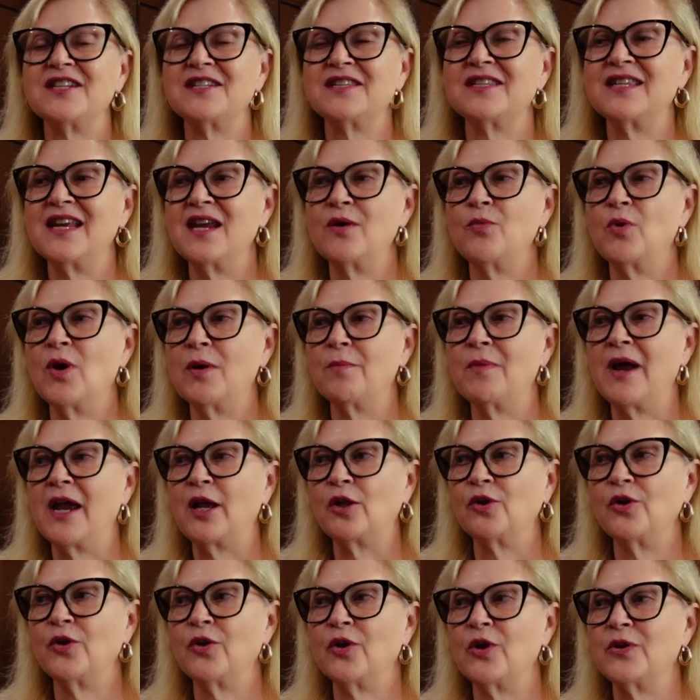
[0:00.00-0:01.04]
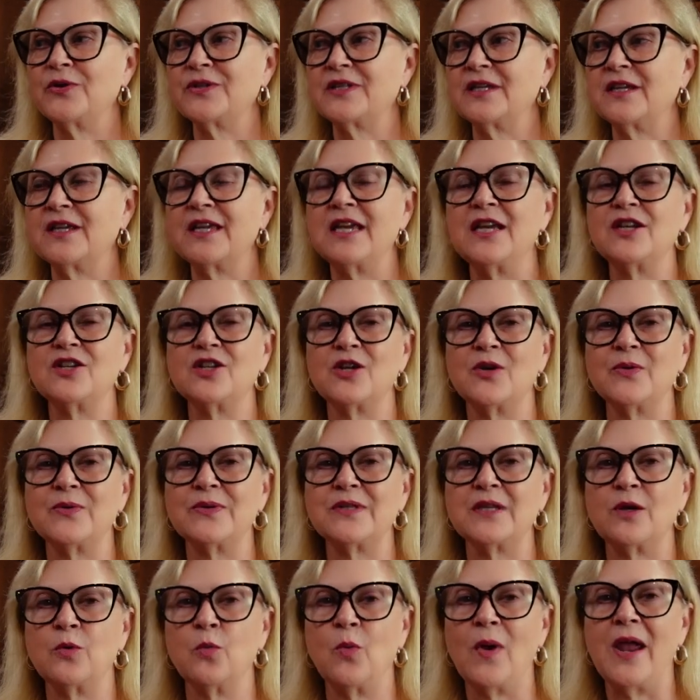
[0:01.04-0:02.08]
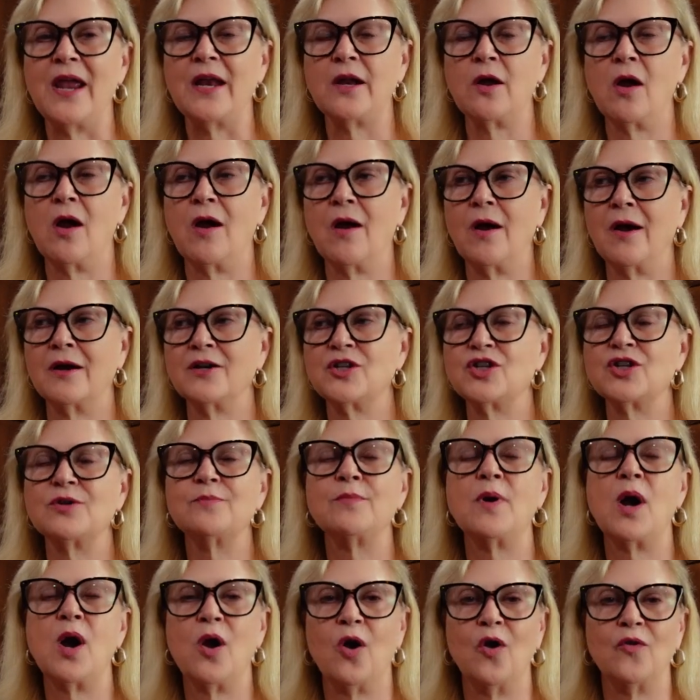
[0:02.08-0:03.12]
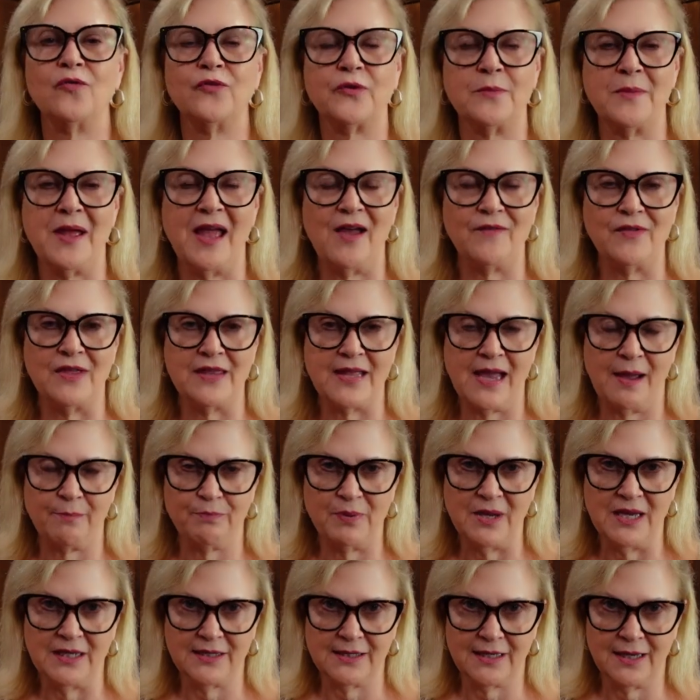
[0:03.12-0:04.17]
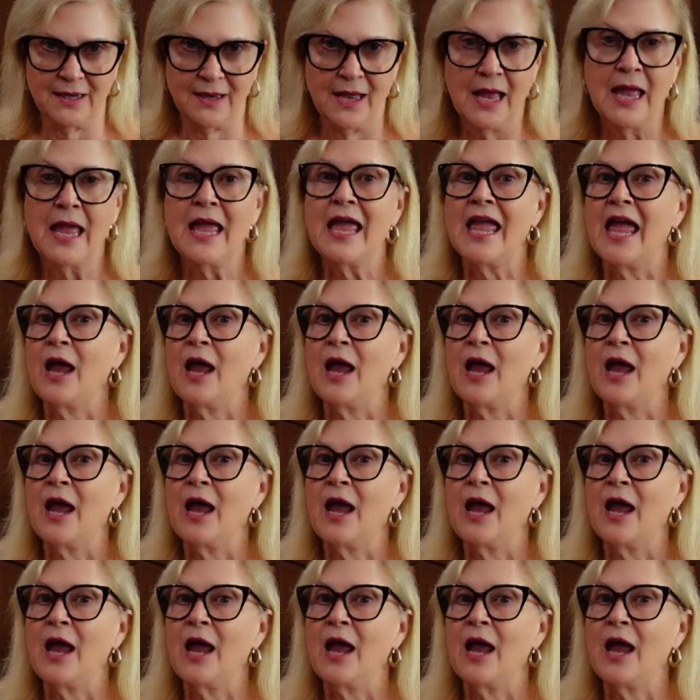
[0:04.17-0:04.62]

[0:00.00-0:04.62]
to see what my glucose and ketones and weight are tomorrow from having that pizza.